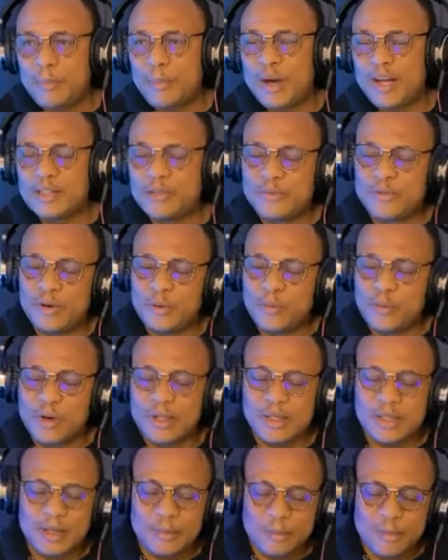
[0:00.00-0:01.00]
apart
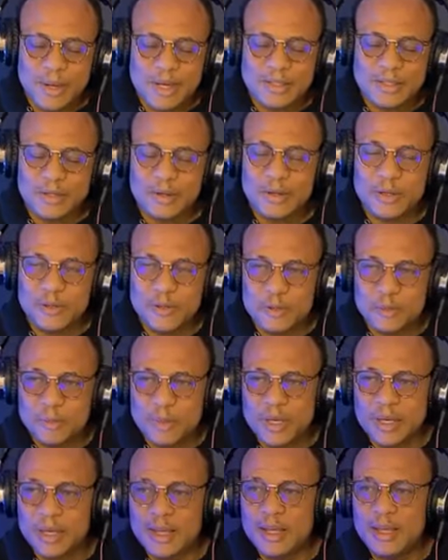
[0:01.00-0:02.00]
from what the pastor is
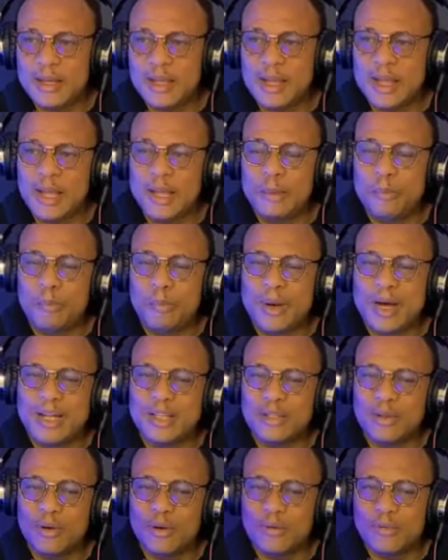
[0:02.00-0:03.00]
speaking, a
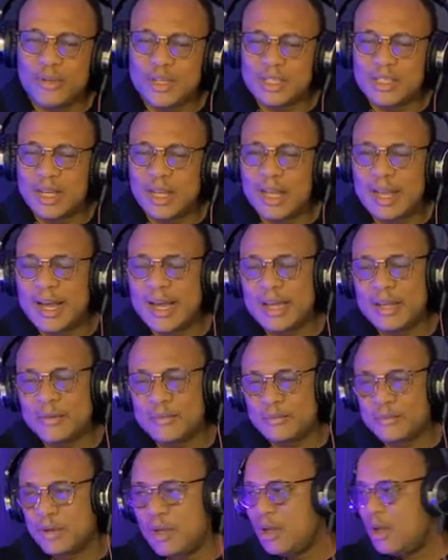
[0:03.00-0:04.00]
part of his
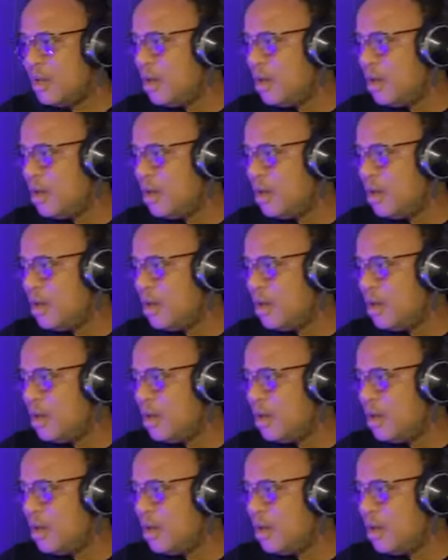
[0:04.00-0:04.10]
life